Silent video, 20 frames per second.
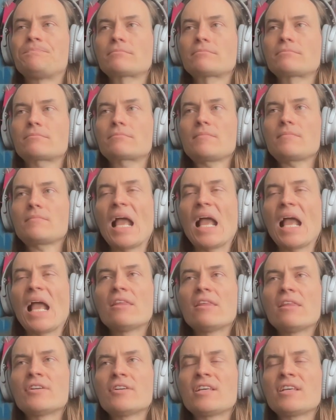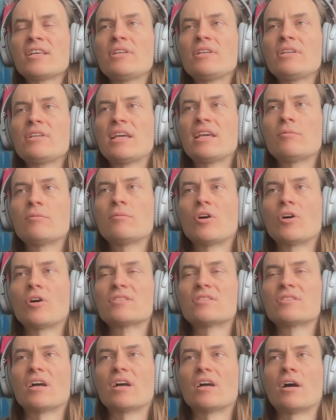And the first thing we did was
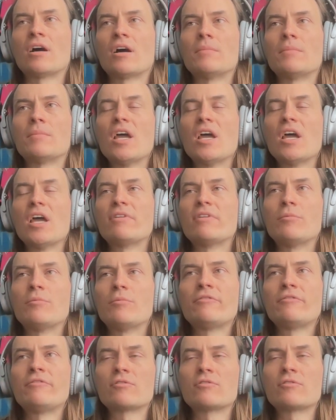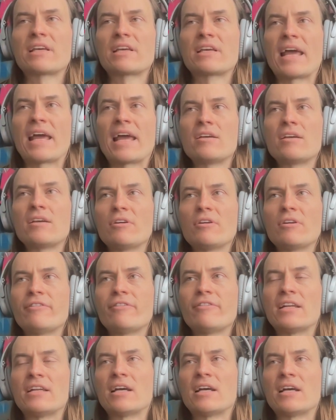remove our category of
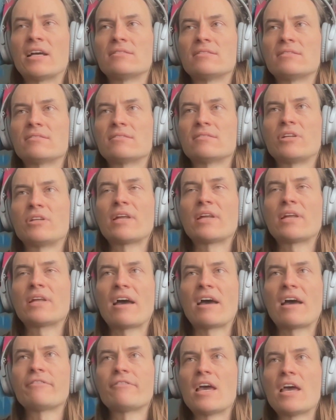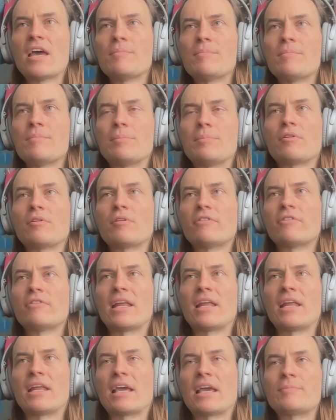finalizers. We don't have people running a
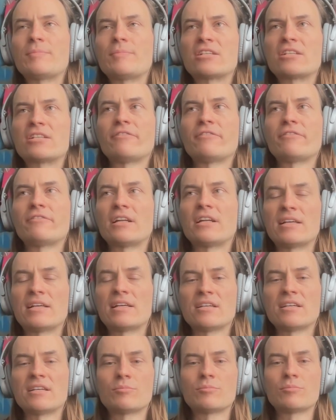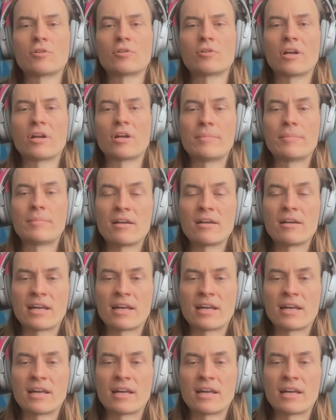special finalization protocol in parallel anymore.